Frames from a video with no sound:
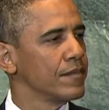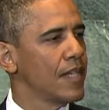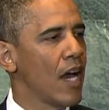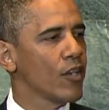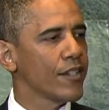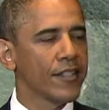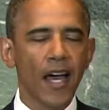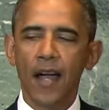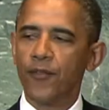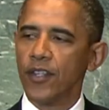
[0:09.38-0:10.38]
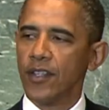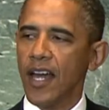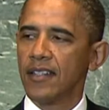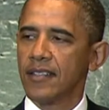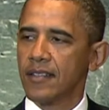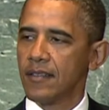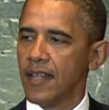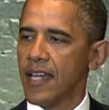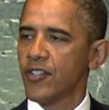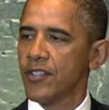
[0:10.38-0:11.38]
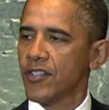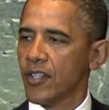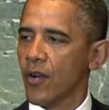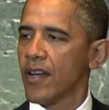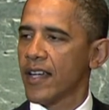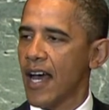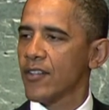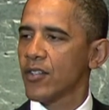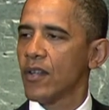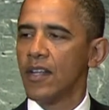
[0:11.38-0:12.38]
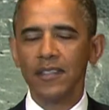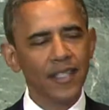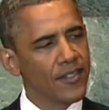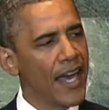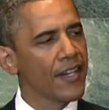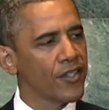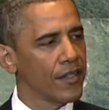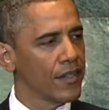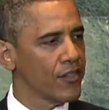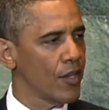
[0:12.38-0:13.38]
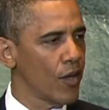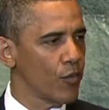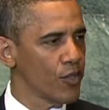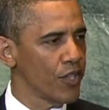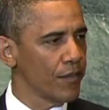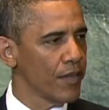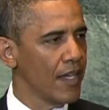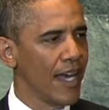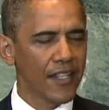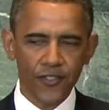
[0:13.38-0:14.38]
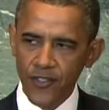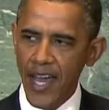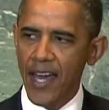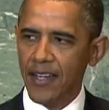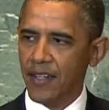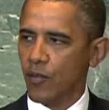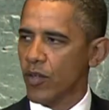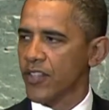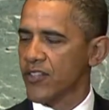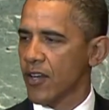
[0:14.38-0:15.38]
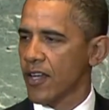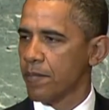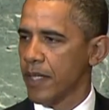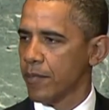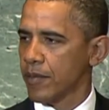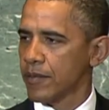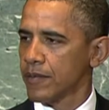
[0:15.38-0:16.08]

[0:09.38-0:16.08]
Now is the time for the United Nations Security Council to sanction the Syrian regime and to stand with the Syrian people.